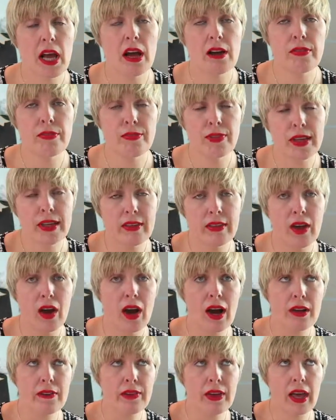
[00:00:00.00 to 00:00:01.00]
a figure that
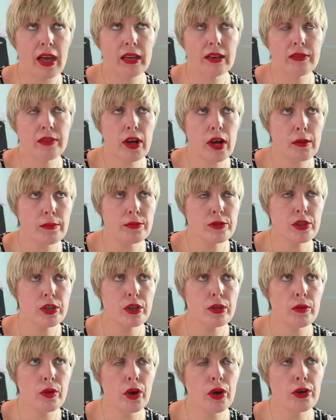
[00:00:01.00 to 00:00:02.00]
I've kind of come
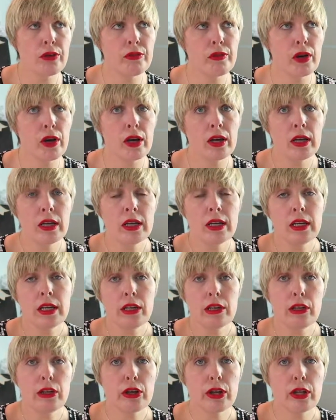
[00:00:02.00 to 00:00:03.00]
to over
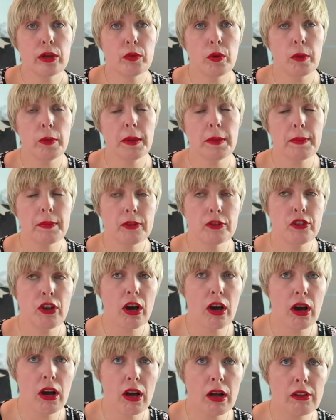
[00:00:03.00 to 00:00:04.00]
looking at what people
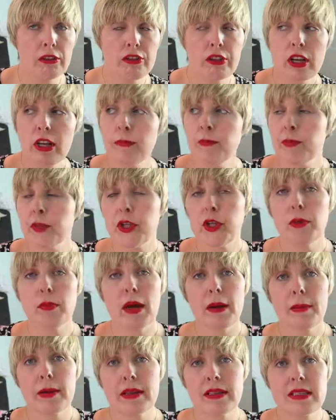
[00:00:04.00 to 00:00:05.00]
charge. You
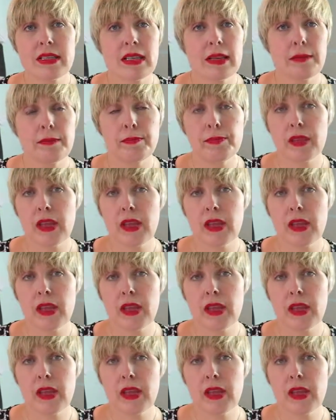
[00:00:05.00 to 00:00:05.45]
might be able to